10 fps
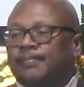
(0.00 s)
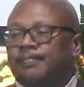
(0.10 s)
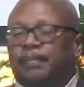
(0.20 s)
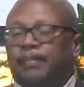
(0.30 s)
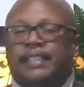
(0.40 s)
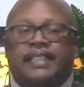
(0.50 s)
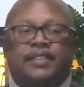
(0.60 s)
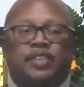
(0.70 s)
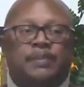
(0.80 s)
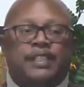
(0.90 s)
Many
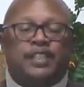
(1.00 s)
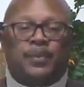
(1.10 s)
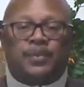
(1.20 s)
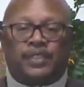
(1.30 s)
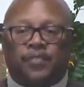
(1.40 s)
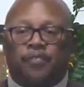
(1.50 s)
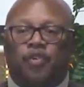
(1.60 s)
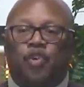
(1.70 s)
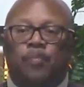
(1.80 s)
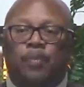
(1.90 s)
times it's being used as a
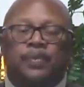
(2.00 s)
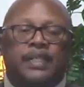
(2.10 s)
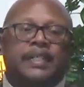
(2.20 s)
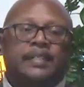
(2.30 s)
formal thing.